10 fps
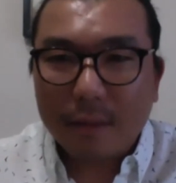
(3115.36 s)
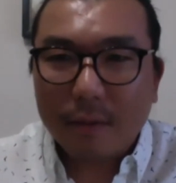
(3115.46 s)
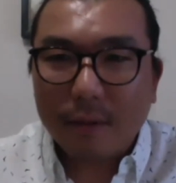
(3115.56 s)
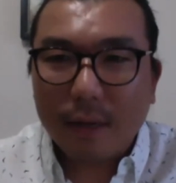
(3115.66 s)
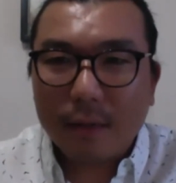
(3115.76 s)

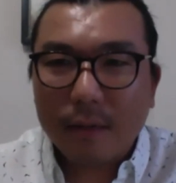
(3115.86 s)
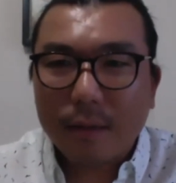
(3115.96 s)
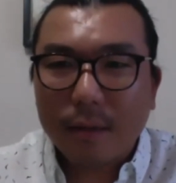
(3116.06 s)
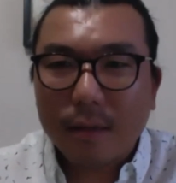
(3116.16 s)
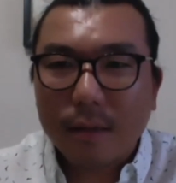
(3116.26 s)
right?
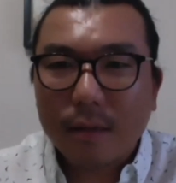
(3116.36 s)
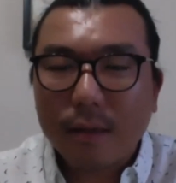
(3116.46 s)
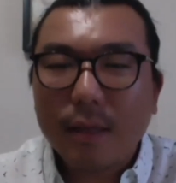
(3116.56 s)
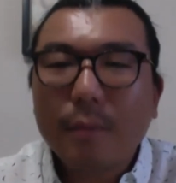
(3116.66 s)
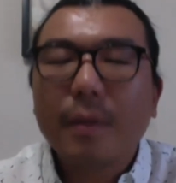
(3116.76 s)

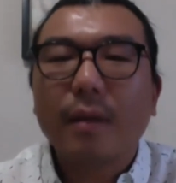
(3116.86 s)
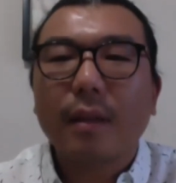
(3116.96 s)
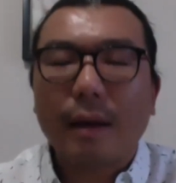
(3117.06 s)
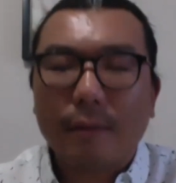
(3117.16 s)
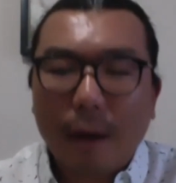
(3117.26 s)
Keep me
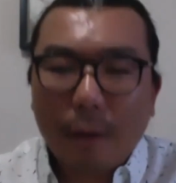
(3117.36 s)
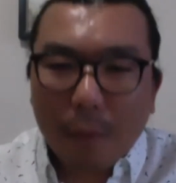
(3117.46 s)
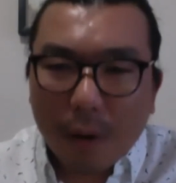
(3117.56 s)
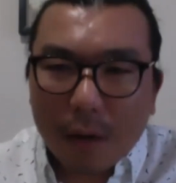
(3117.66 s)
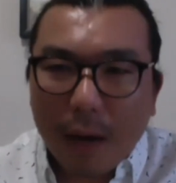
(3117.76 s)
alive. I
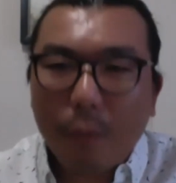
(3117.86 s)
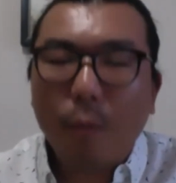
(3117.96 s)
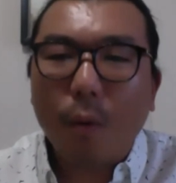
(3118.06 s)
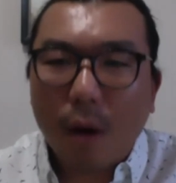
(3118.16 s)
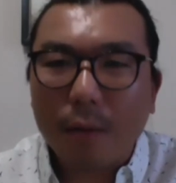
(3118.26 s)

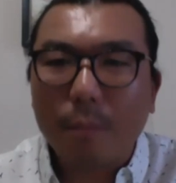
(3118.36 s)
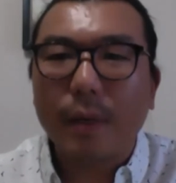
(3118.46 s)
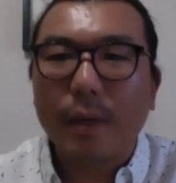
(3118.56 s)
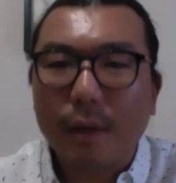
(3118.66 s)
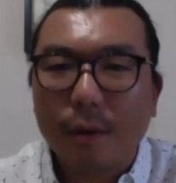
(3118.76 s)
want to
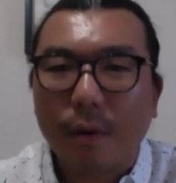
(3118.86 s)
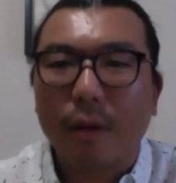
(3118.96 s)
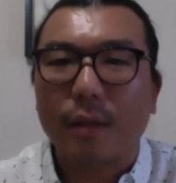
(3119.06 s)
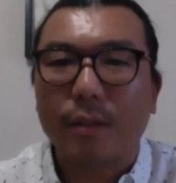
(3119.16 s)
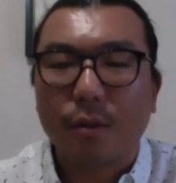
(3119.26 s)
be here on
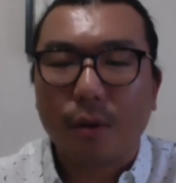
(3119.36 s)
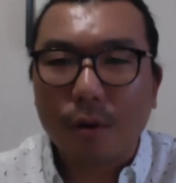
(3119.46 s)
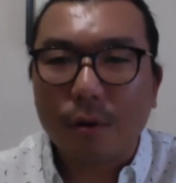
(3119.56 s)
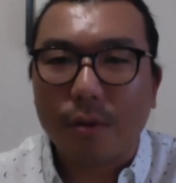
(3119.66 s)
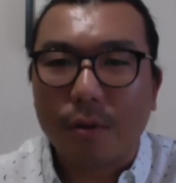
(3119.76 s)
this
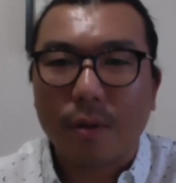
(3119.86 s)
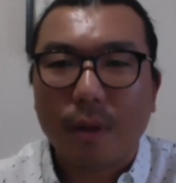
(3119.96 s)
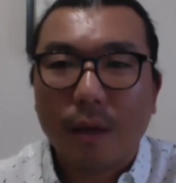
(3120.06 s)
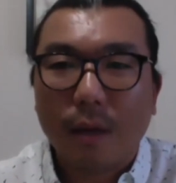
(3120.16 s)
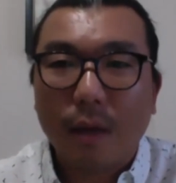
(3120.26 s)
earth.
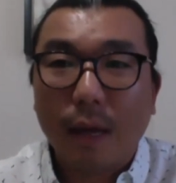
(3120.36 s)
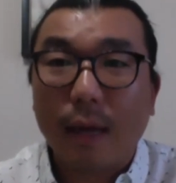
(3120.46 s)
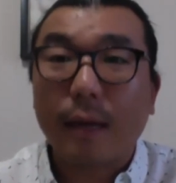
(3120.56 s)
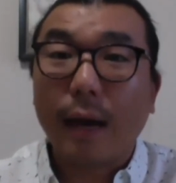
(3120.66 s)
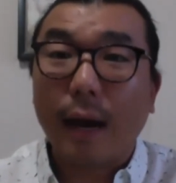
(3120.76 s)

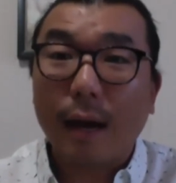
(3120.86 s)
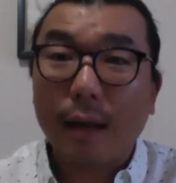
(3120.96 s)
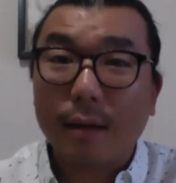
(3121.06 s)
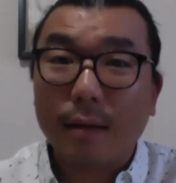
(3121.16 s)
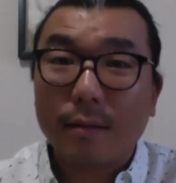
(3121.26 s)
And
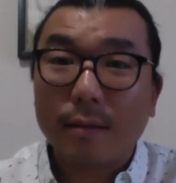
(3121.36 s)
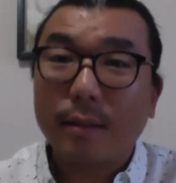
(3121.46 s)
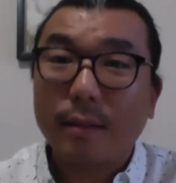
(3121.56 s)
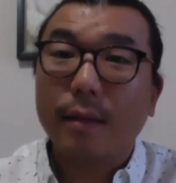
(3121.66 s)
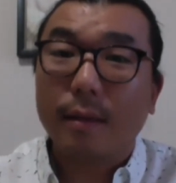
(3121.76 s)
God
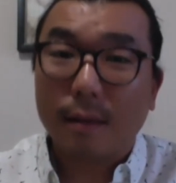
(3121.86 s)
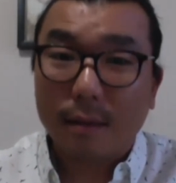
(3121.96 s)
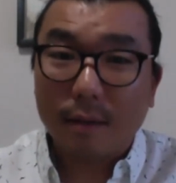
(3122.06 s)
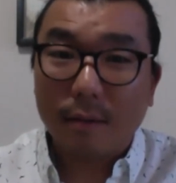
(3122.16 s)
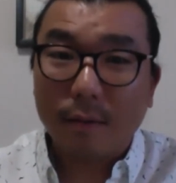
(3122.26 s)
did,
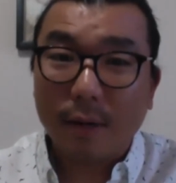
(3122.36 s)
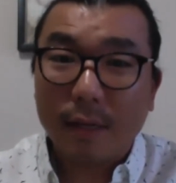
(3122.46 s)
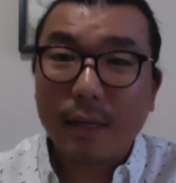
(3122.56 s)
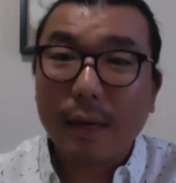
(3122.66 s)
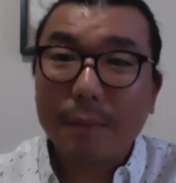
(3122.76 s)
right?
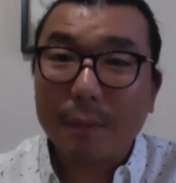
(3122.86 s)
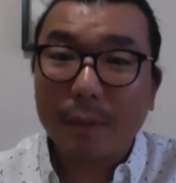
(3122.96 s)
He kept him